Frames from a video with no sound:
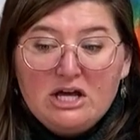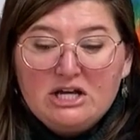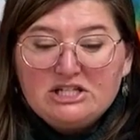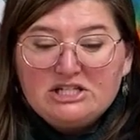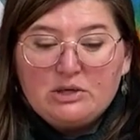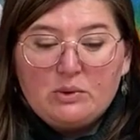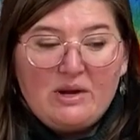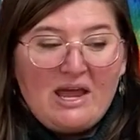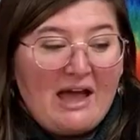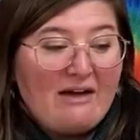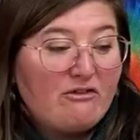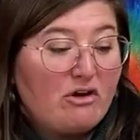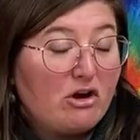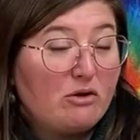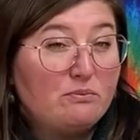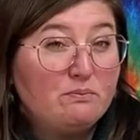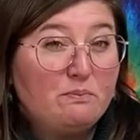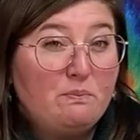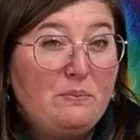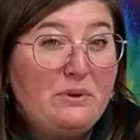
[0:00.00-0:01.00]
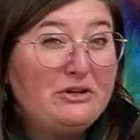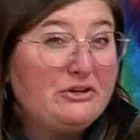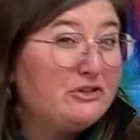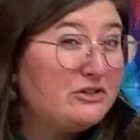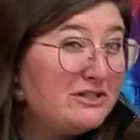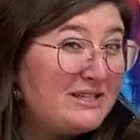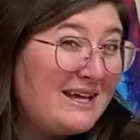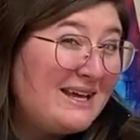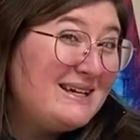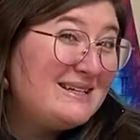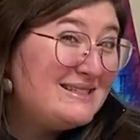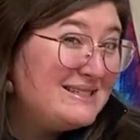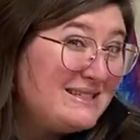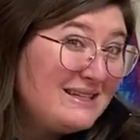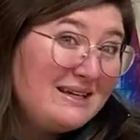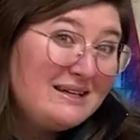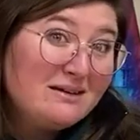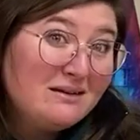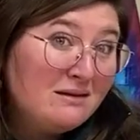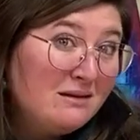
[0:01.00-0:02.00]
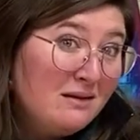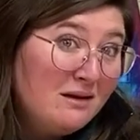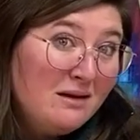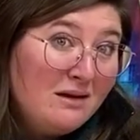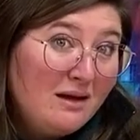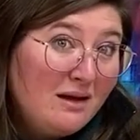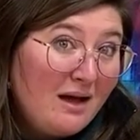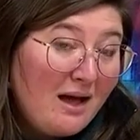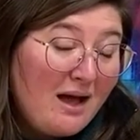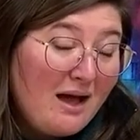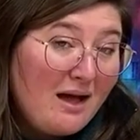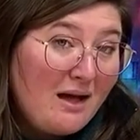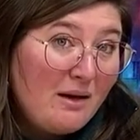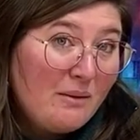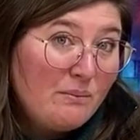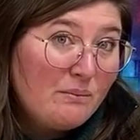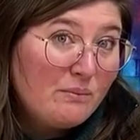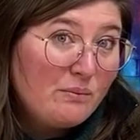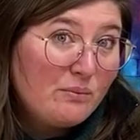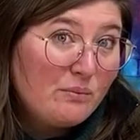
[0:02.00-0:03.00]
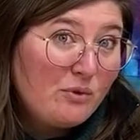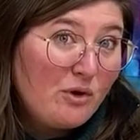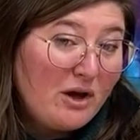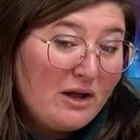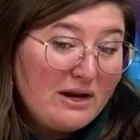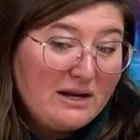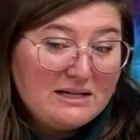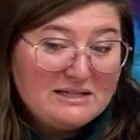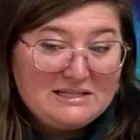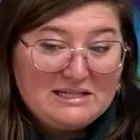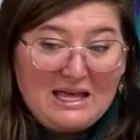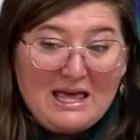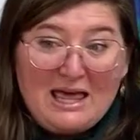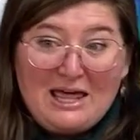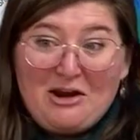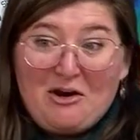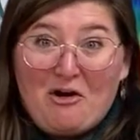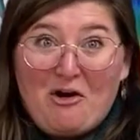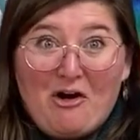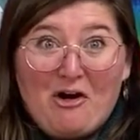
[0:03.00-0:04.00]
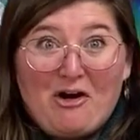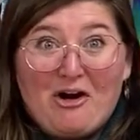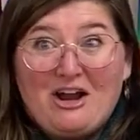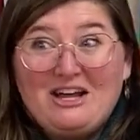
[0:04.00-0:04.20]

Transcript: So we have our bitter tasting, um, products and are